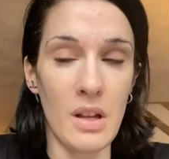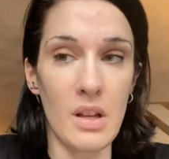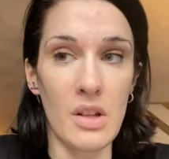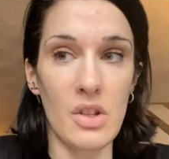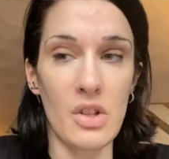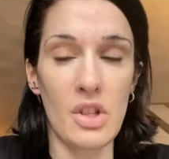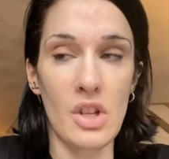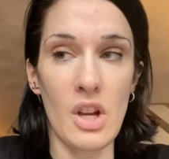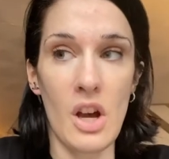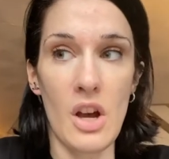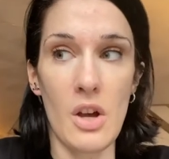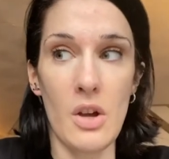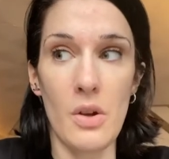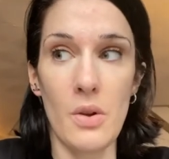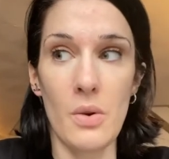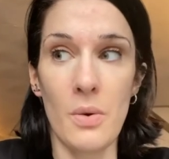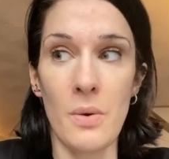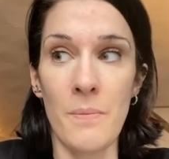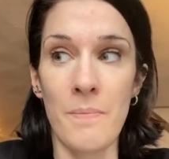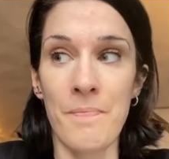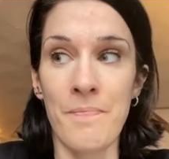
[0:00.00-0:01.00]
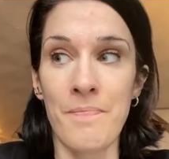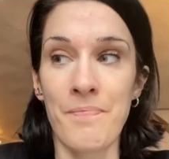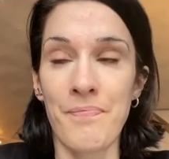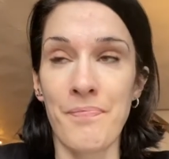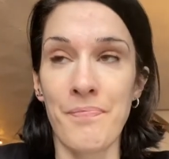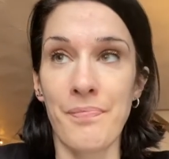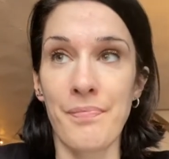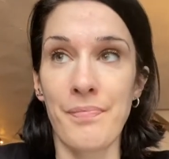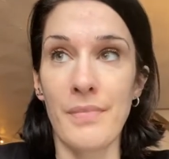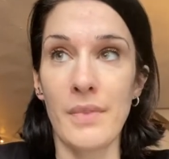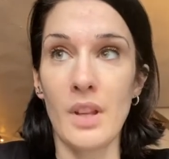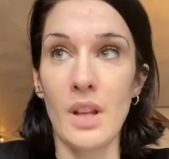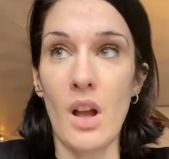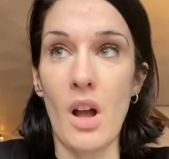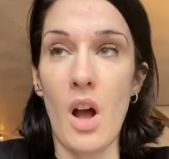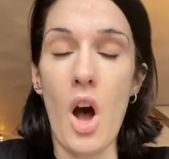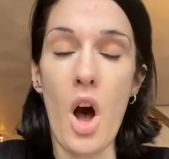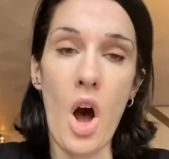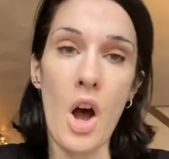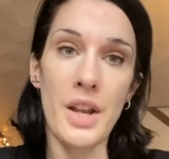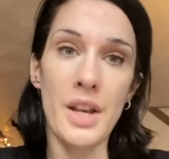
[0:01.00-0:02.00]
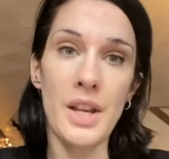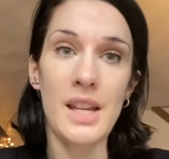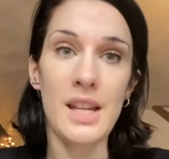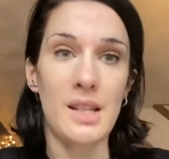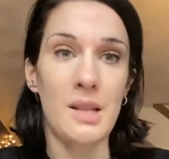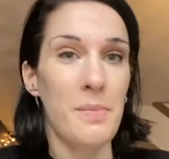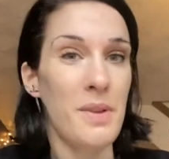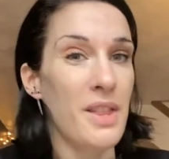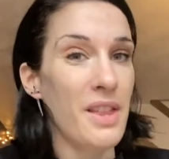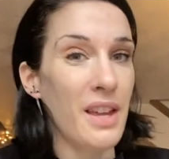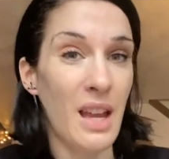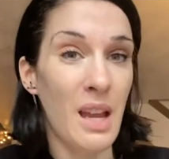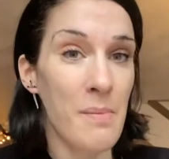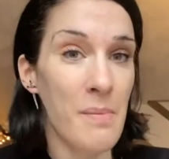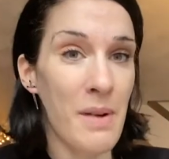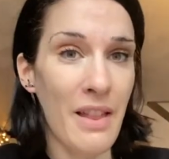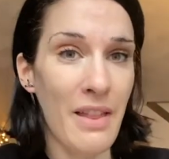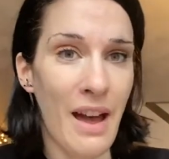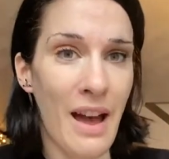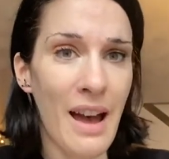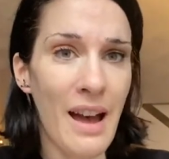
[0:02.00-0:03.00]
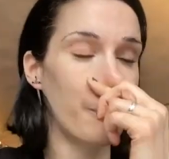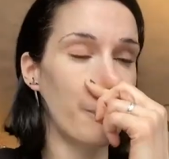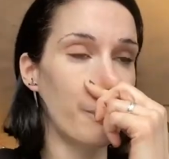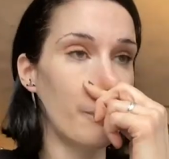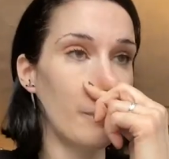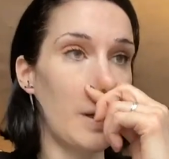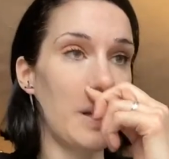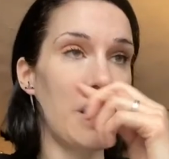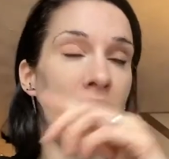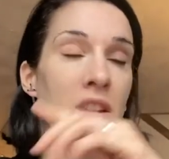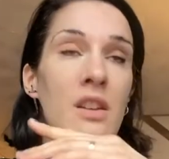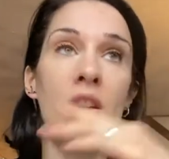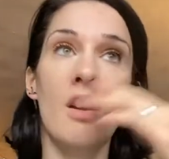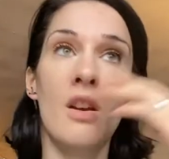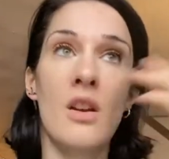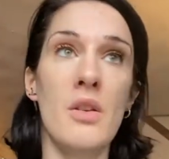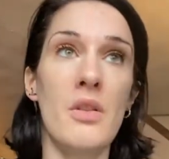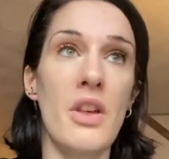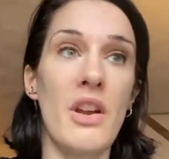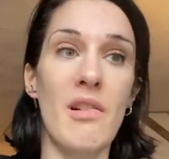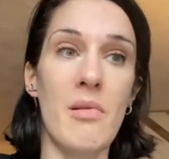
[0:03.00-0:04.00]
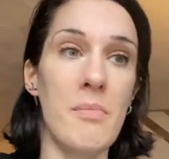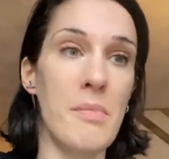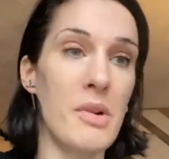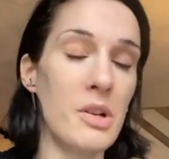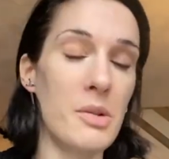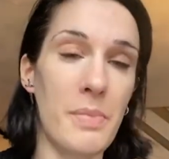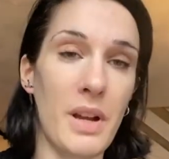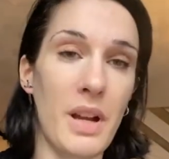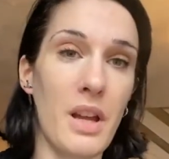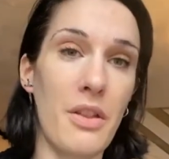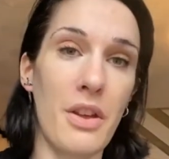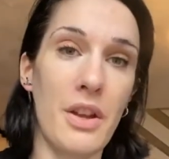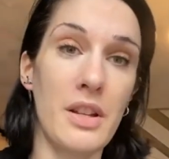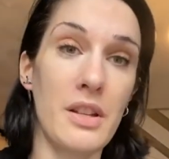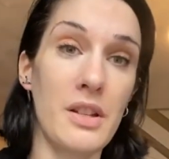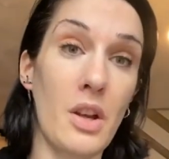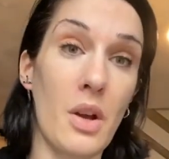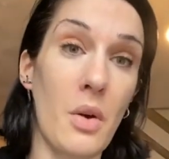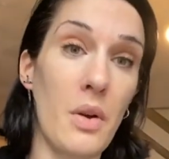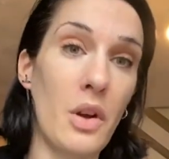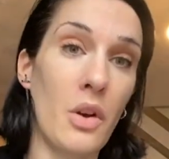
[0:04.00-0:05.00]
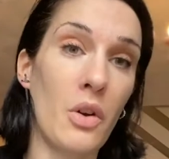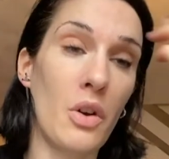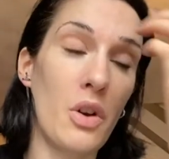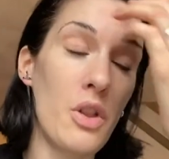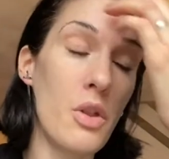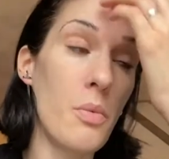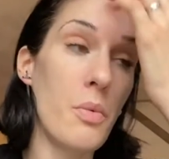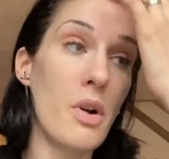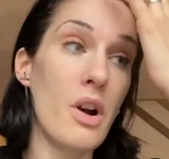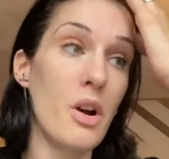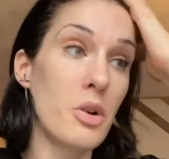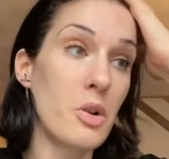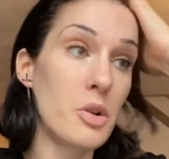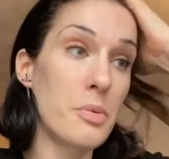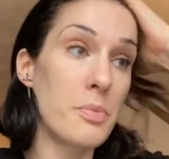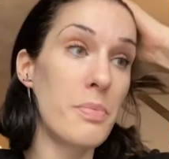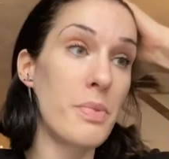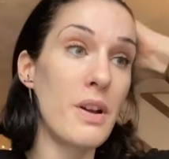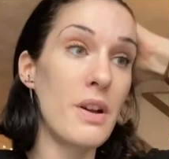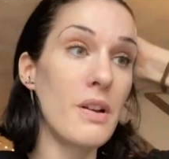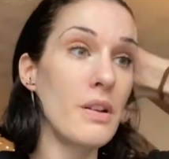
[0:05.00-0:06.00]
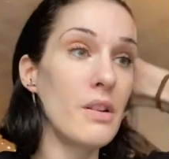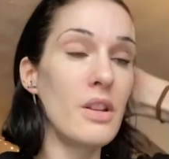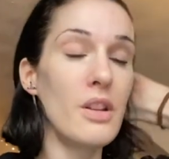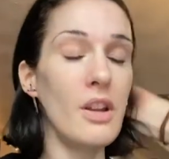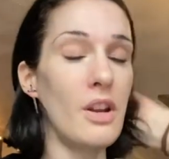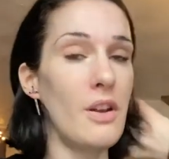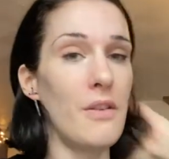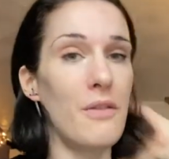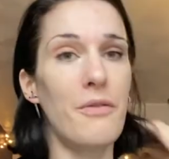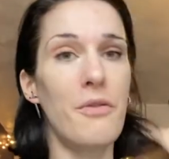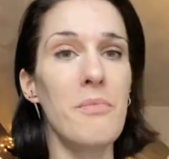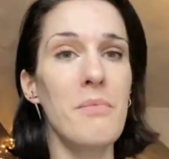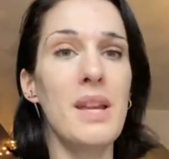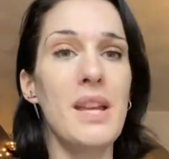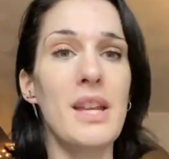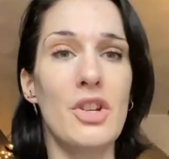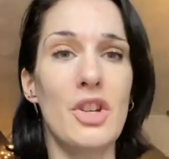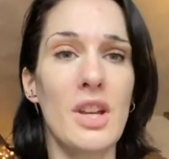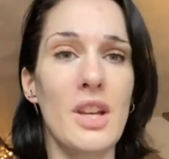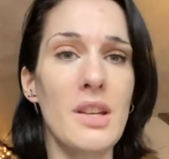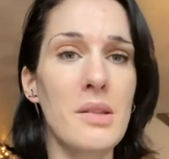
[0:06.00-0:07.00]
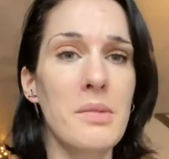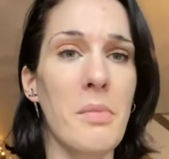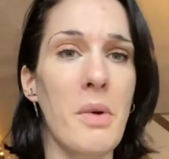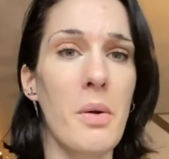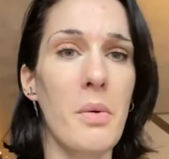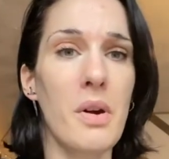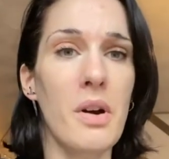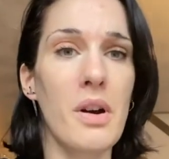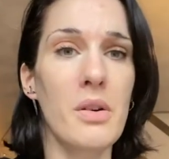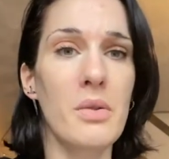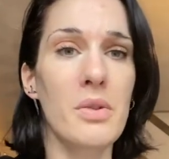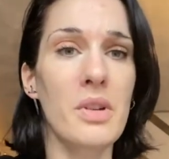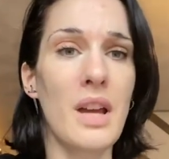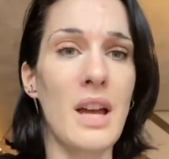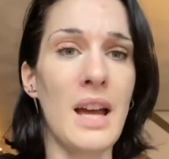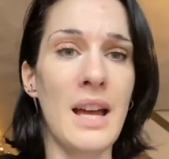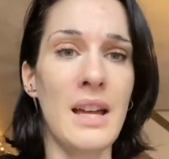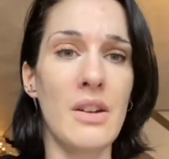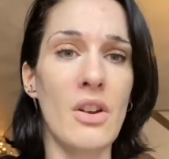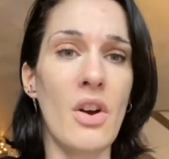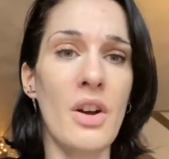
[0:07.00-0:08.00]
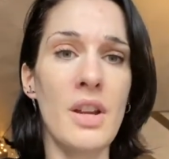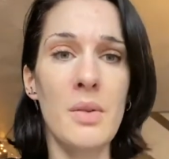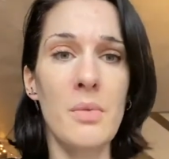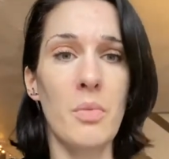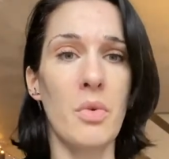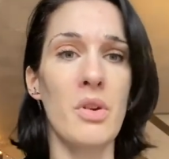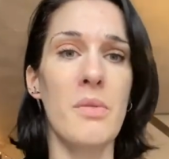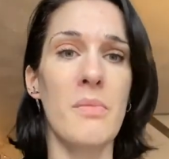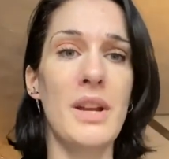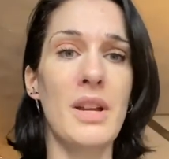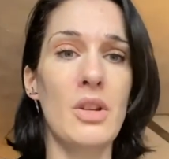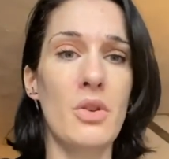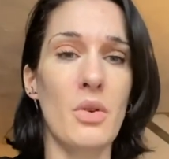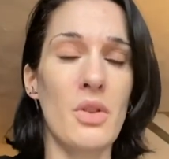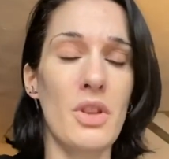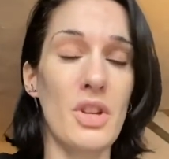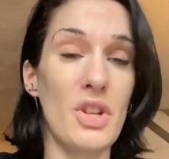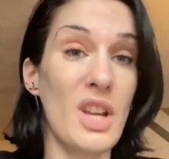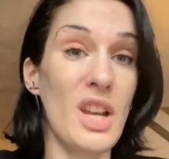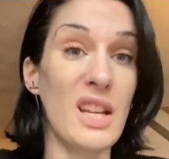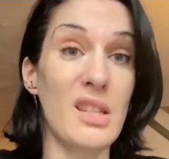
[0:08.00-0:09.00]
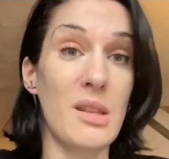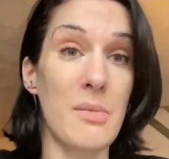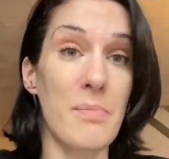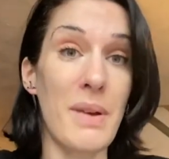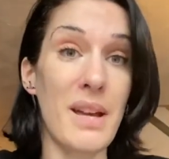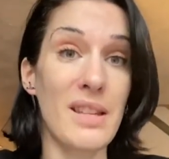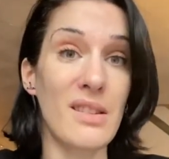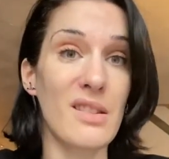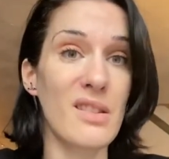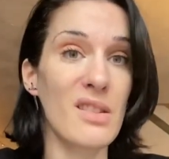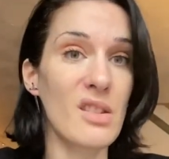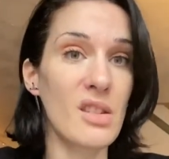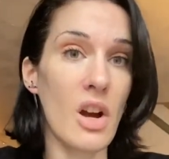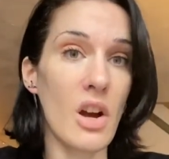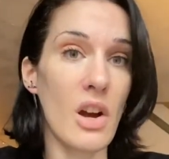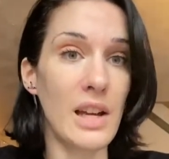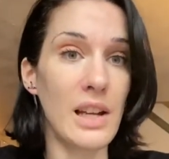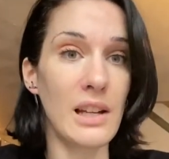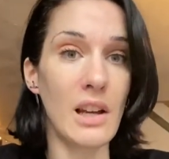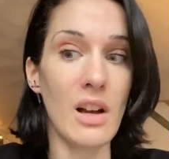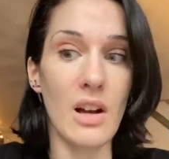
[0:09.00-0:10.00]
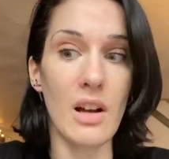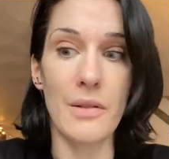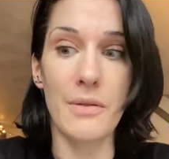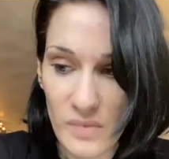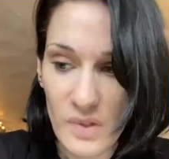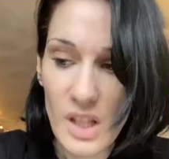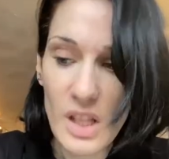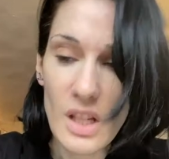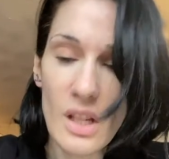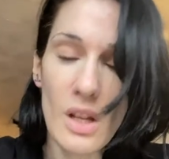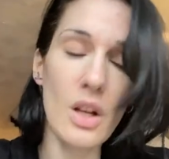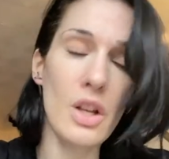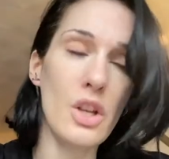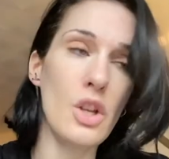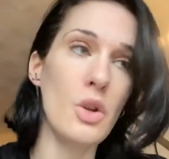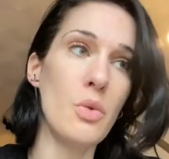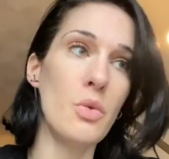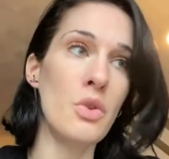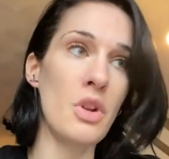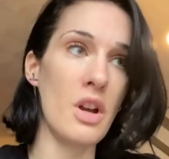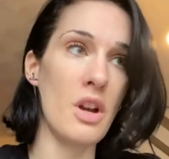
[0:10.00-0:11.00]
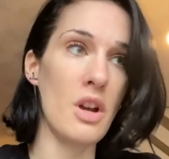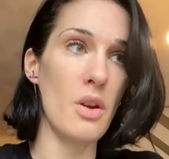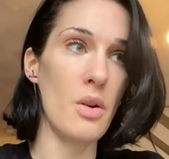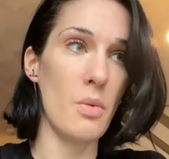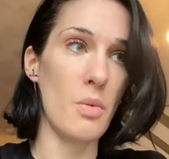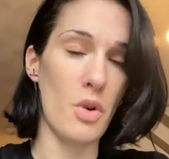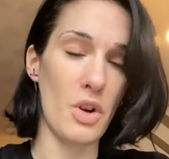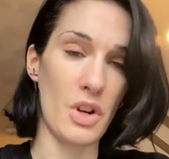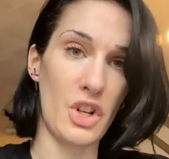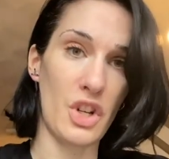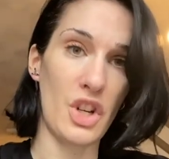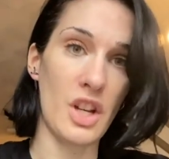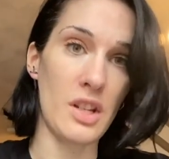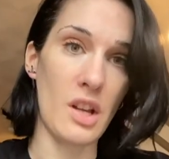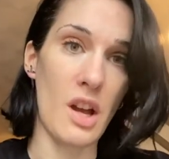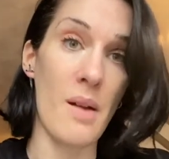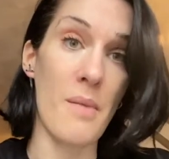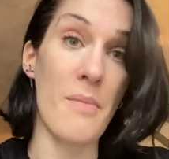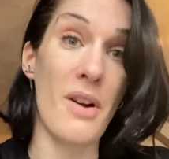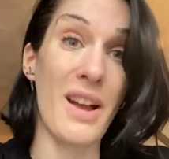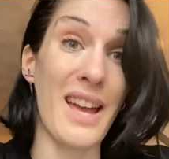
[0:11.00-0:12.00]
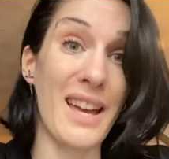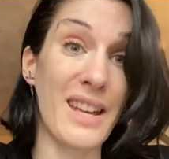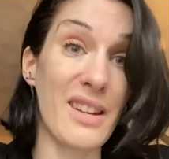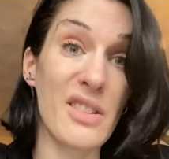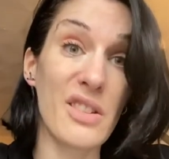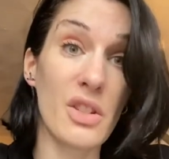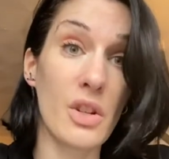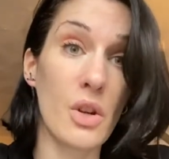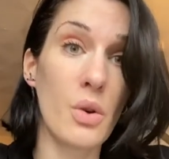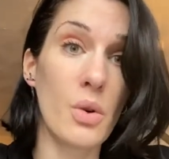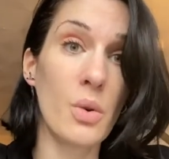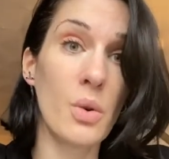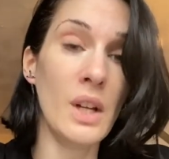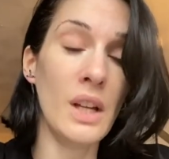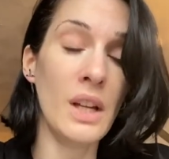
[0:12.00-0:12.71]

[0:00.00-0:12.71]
So I need to be thinking about that. And I know there are much bigger things going on in the world, but you know, for me, she is my world. And I want to make sure that she has the best start in life. You all know what a shit time I had at school,